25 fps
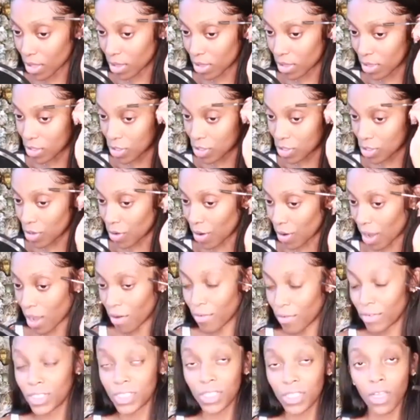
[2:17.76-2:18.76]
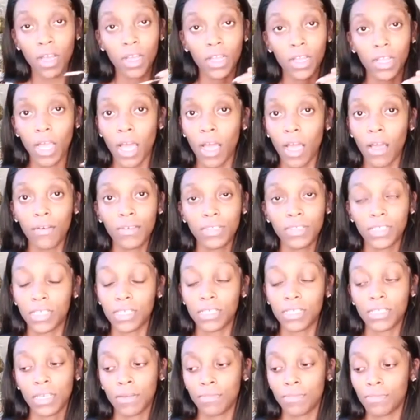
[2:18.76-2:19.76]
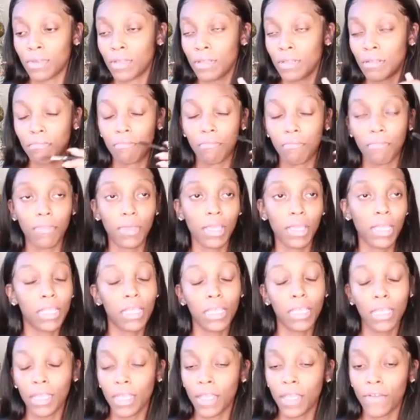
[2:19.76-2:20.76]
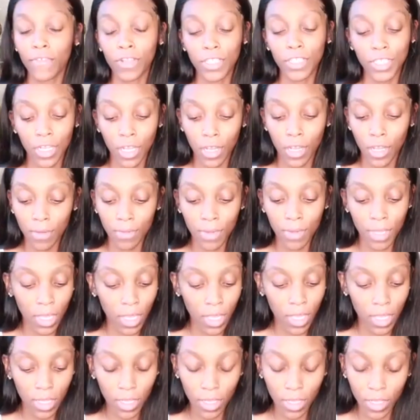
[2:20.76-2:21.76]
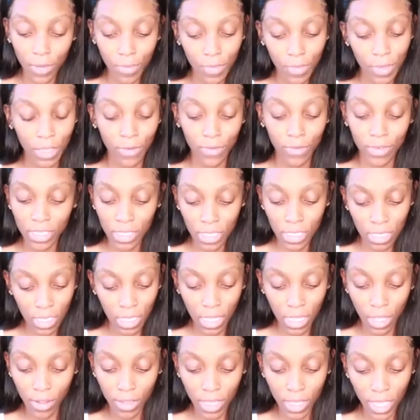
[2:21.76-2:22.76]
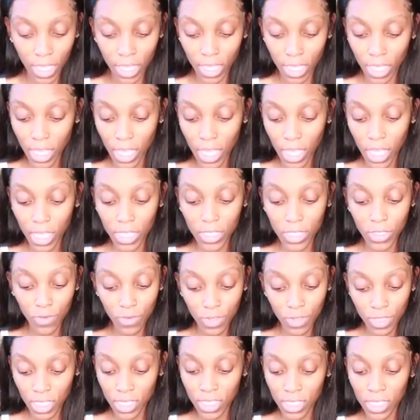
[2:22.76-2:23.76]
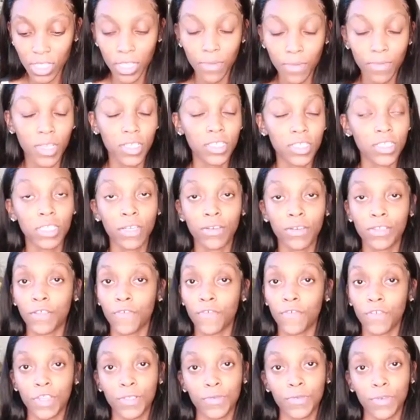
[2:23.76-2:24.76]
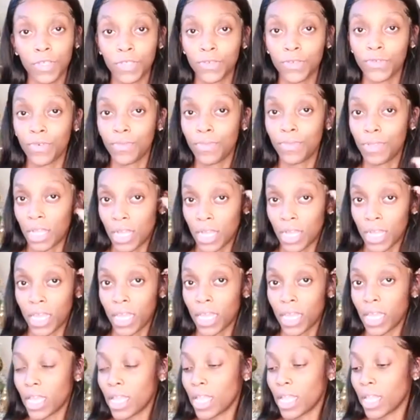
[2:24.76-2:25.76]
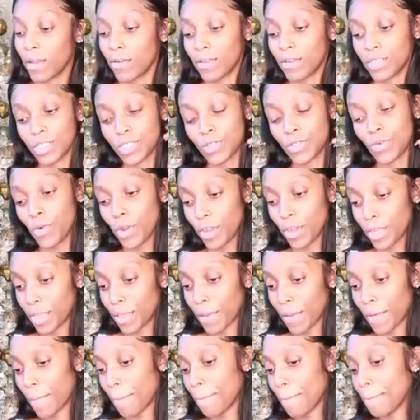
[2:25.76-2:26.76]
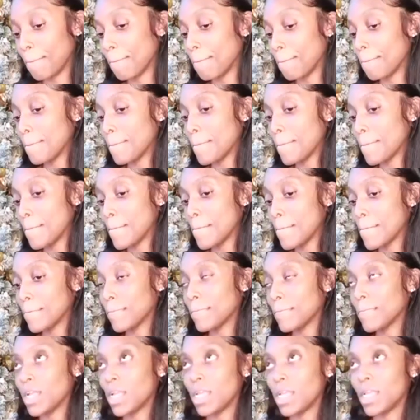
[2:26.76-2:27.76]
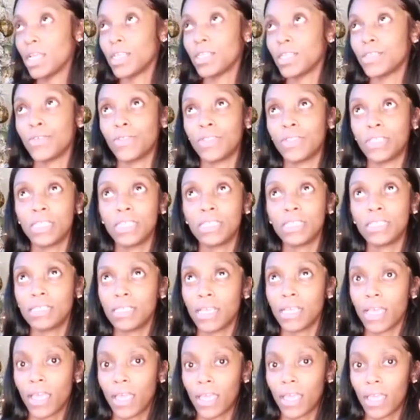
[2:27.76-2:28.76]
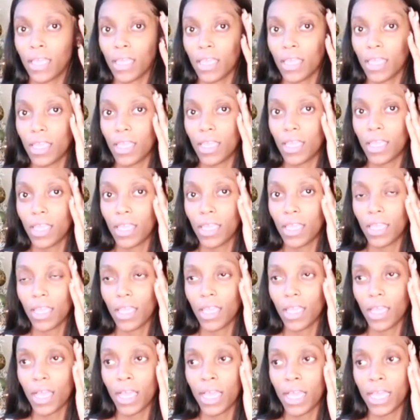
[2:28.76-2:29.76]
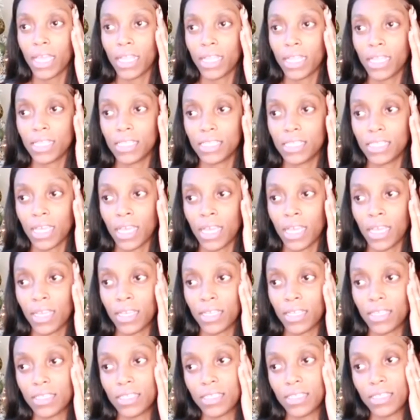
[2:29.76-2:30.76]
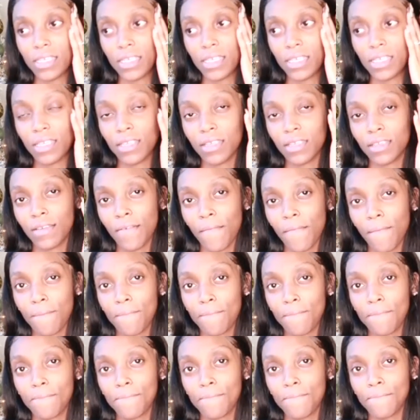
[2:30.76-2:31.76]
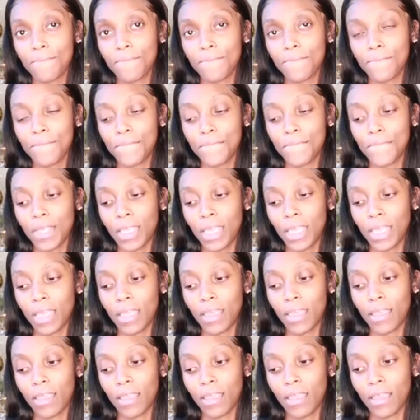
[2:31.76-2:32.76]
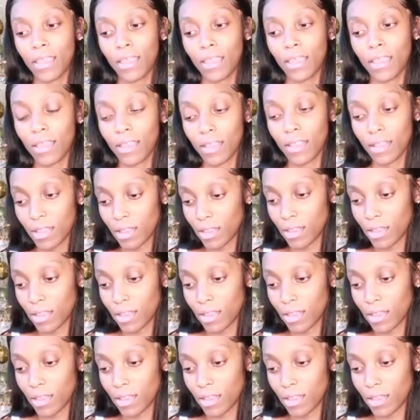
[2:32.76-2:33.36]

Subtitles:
So I was accepting any and every job that the company was sending out. Like as soon as they sent the message, I was the first person replying, and I was just working. So this day I get a text and